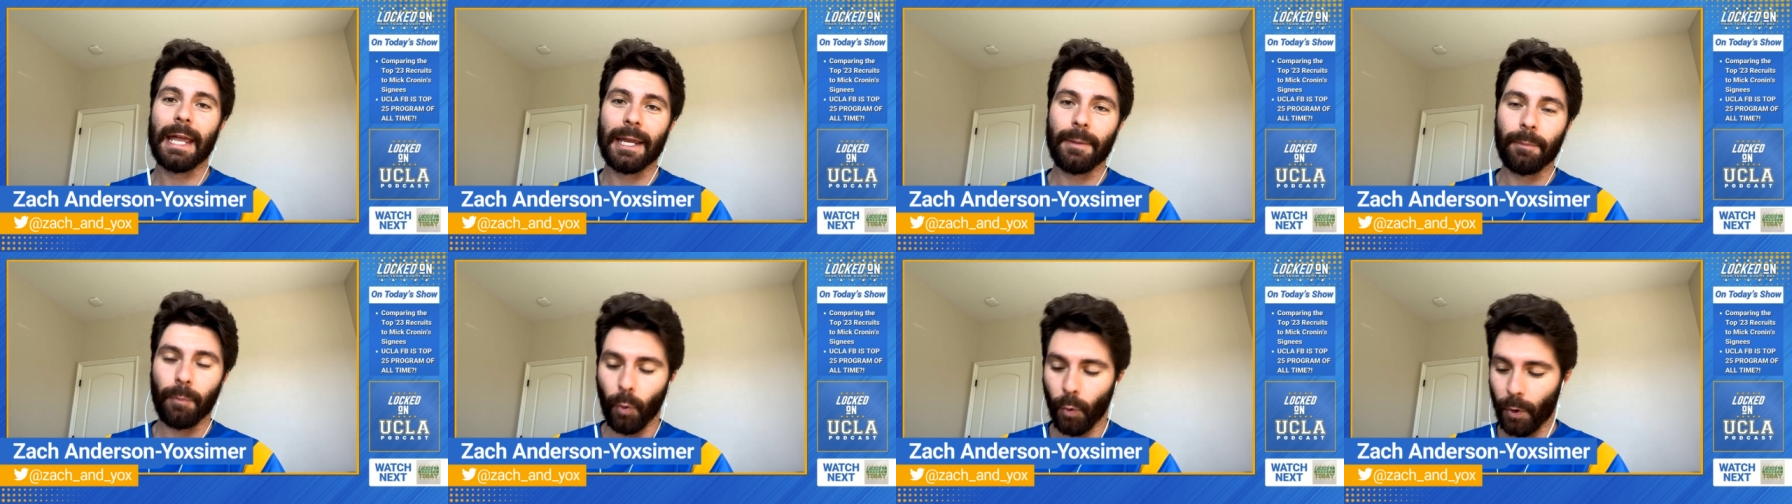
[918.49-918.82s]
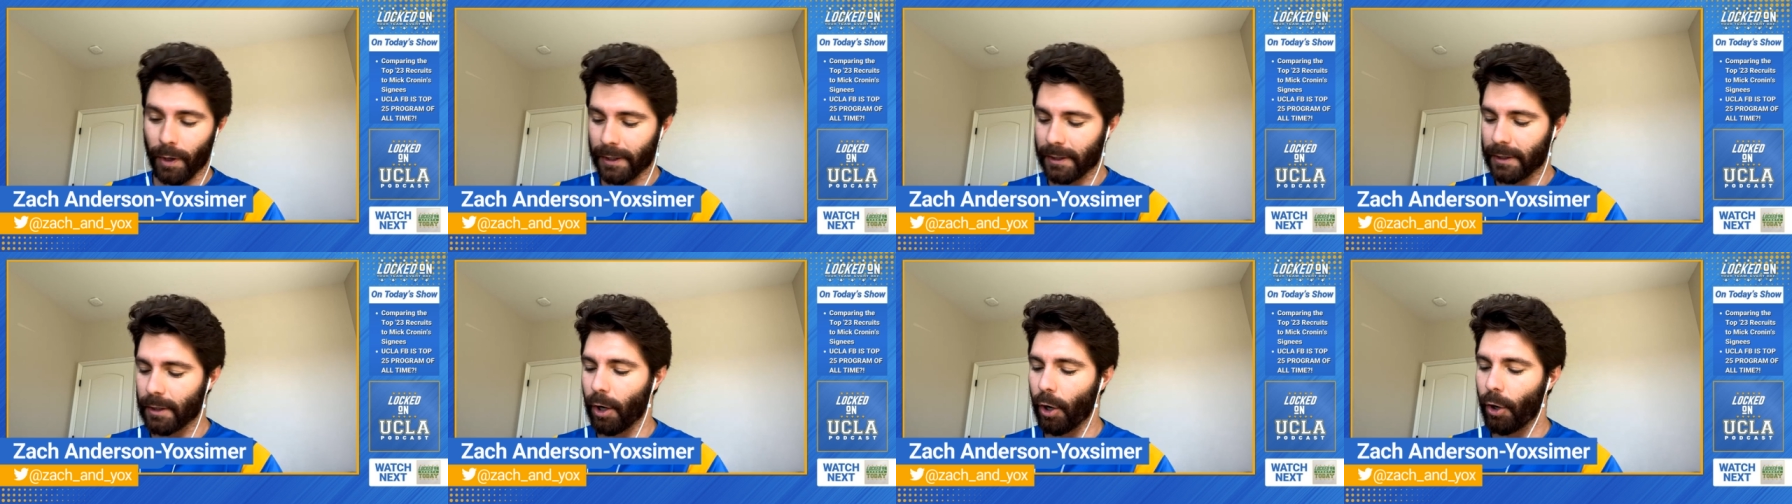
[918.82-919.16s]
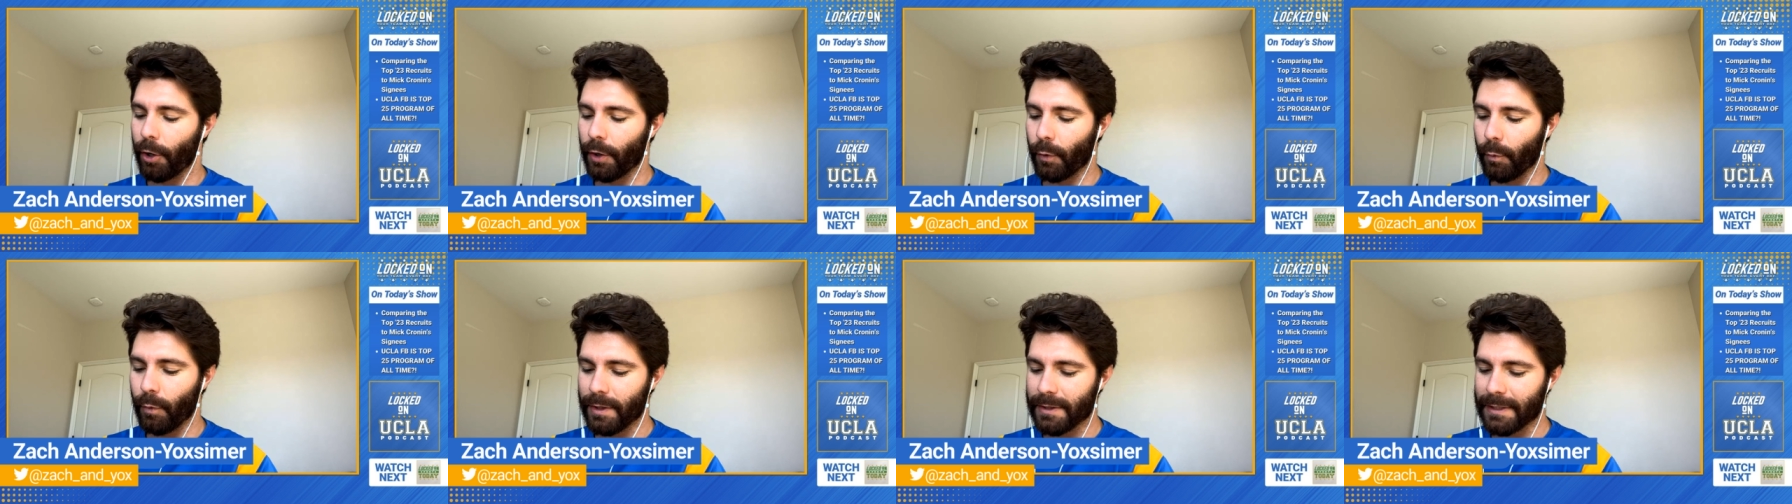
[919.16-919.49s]
a point
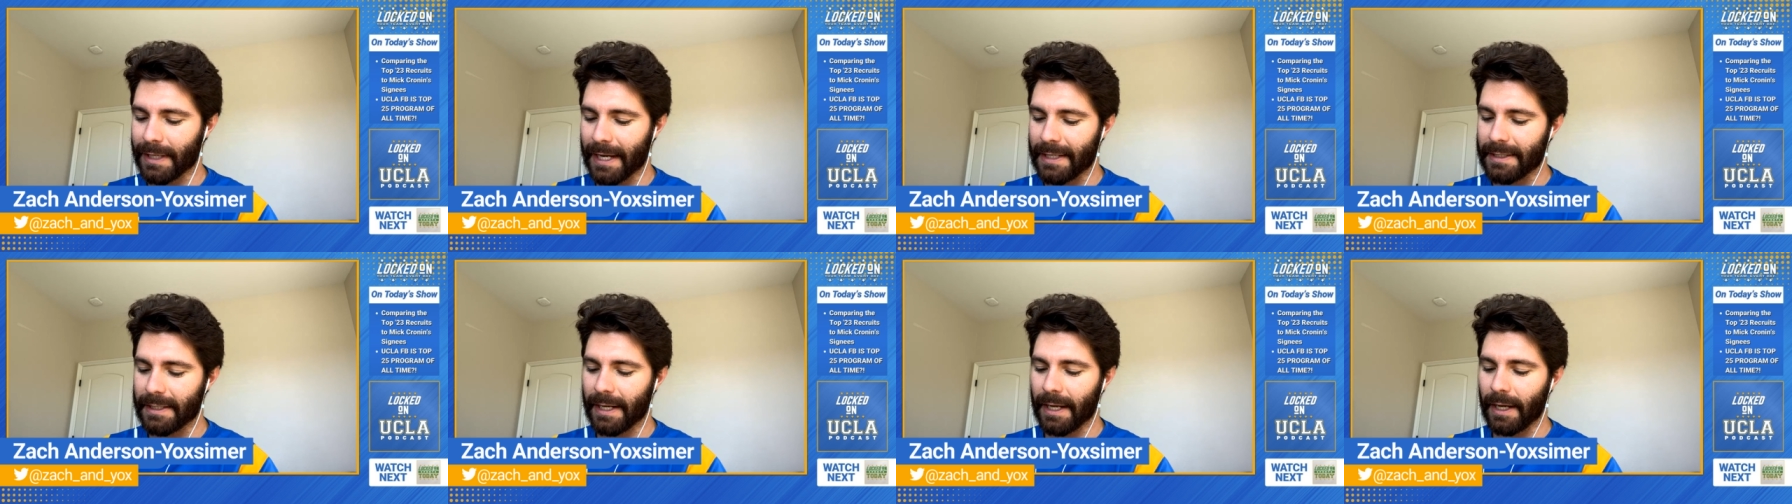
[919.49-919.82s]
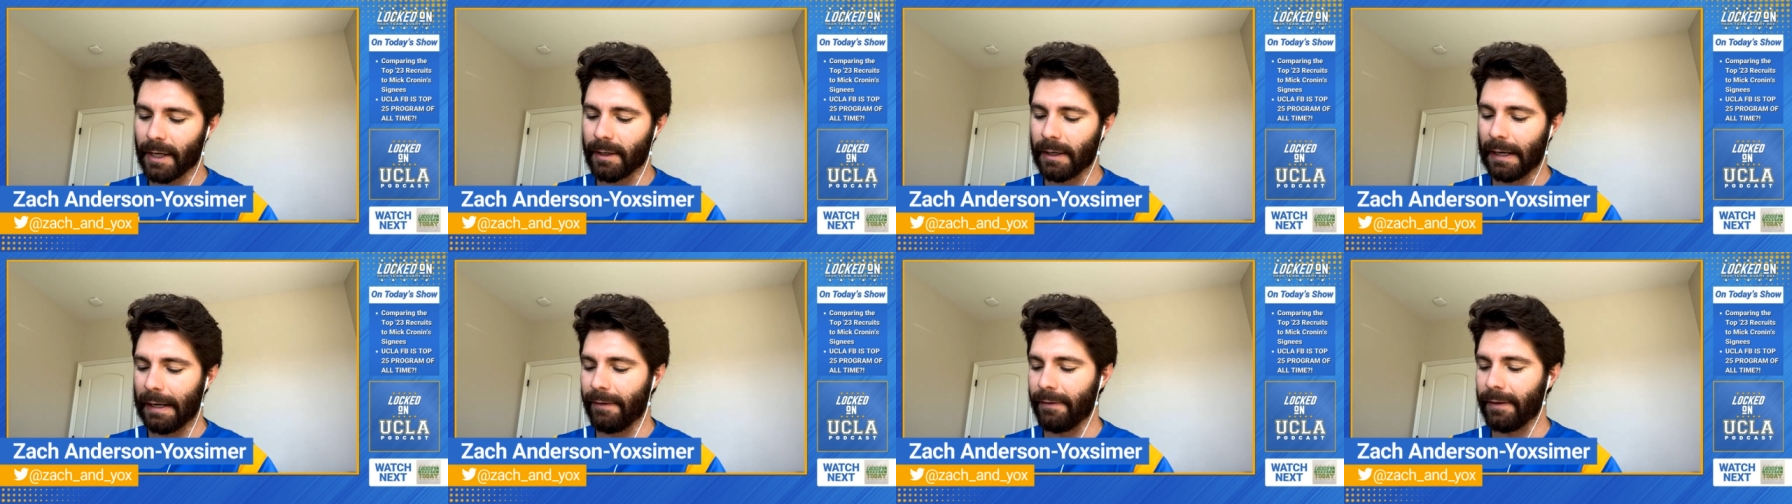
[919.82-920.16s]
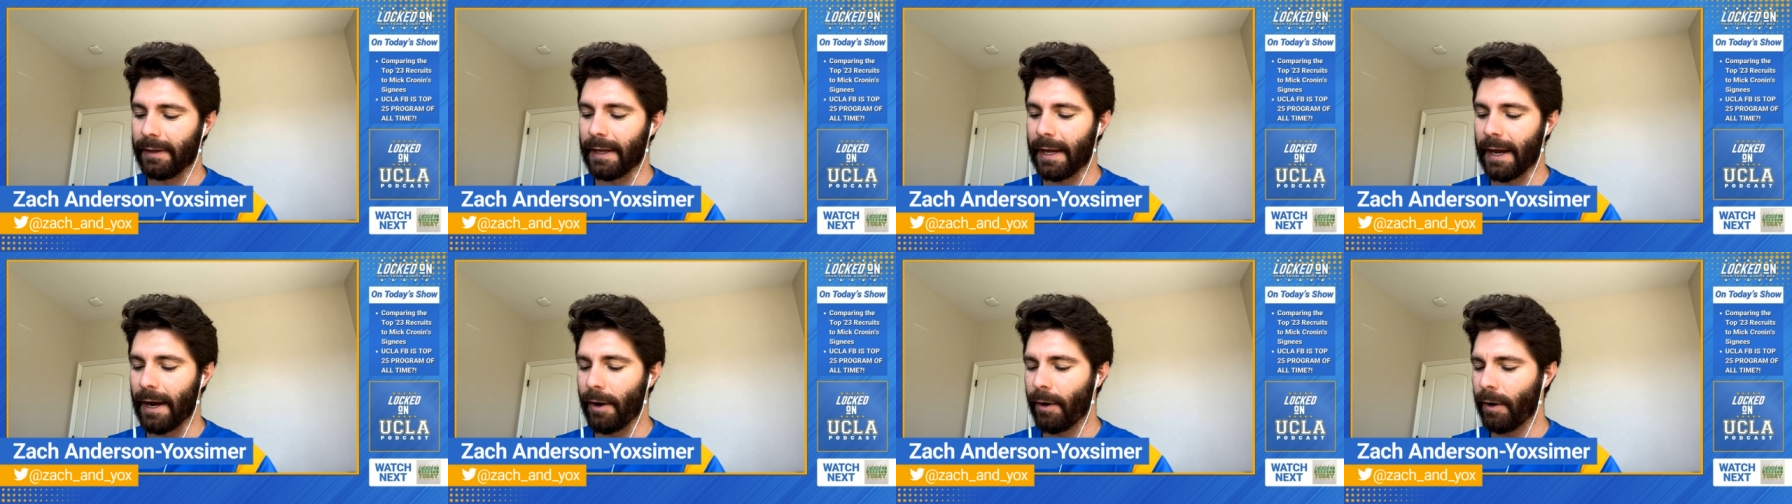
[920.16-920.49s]
guard. It was Isaiah
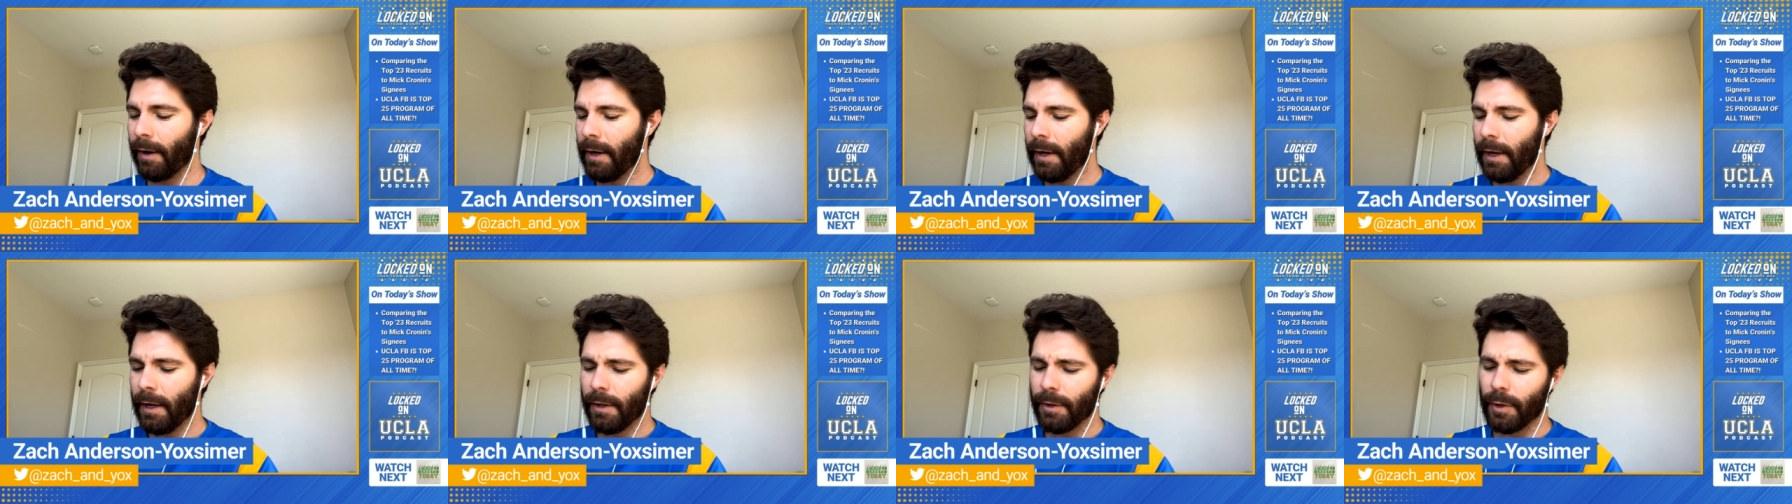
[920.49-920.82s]
Collier.